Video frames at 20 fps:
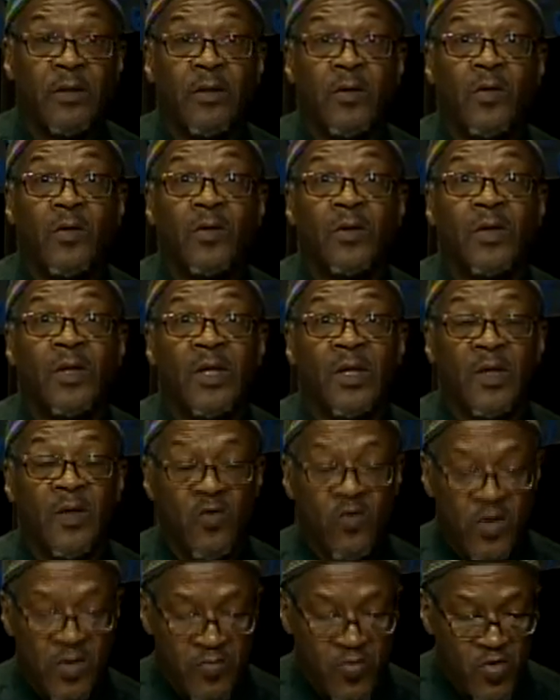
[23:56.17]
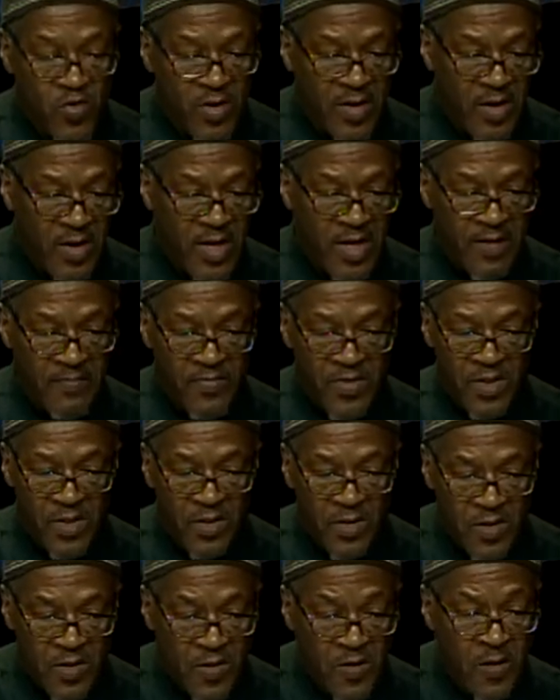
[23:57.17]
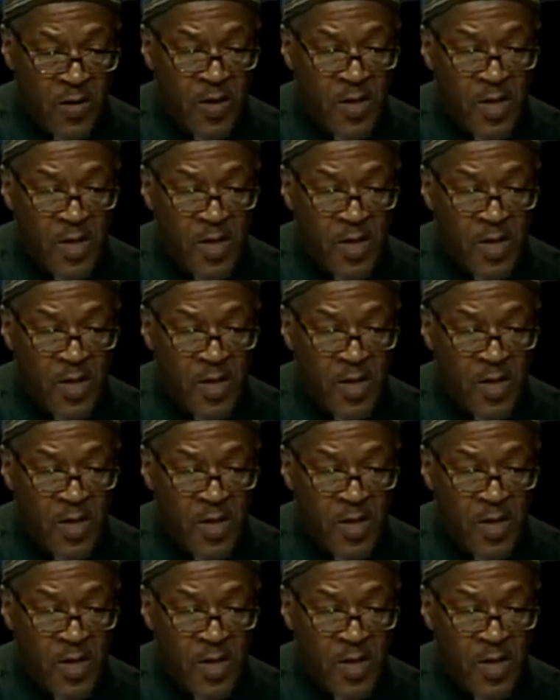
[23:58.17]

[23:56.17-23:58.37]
Okay, one more happening here.